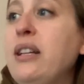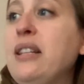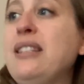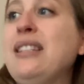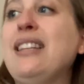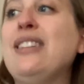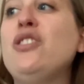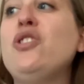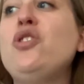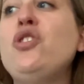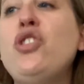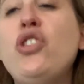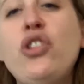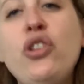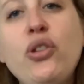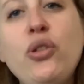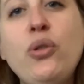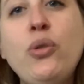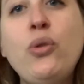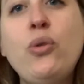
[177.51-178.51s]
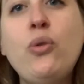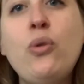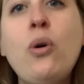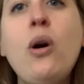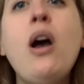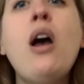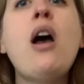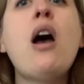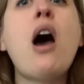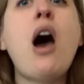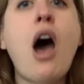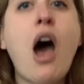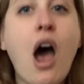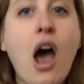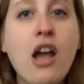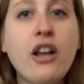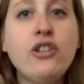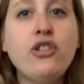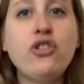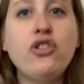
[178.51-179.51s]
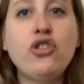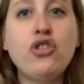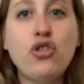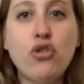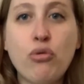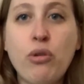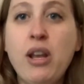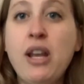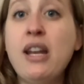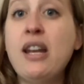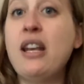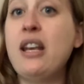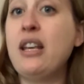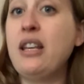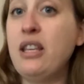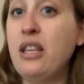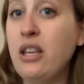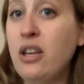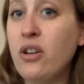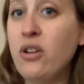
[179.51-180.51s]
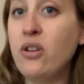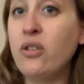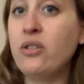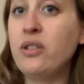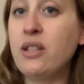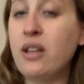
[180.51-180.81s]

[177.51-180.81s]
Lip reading: it says 200 years